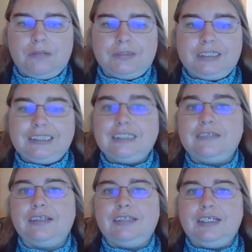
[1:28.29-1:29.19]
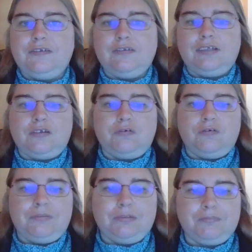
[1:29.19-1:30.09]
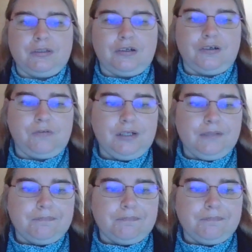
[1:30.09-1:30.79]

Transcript: Please see the links in the description below.